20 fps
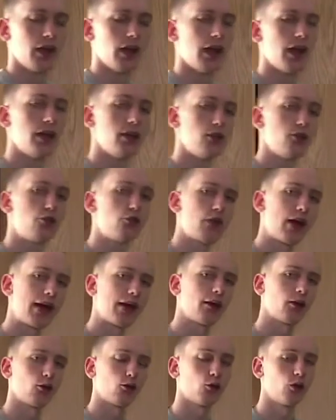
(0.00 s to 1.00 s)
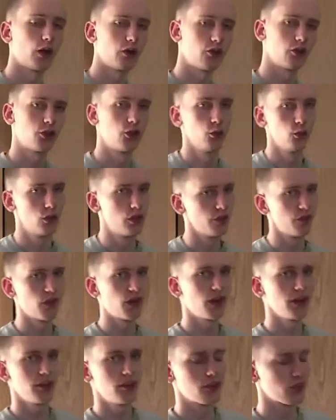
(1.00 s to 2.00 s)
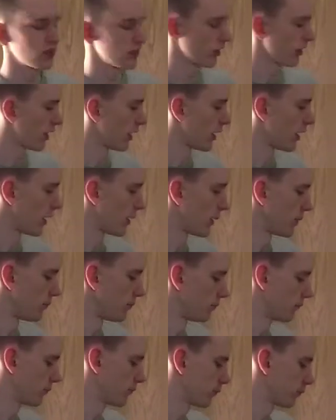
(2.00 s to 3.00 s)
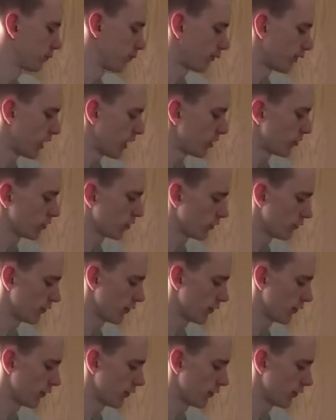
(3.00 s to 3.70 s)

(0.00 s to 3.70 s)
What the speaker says: a drag rescue device. For airsoft,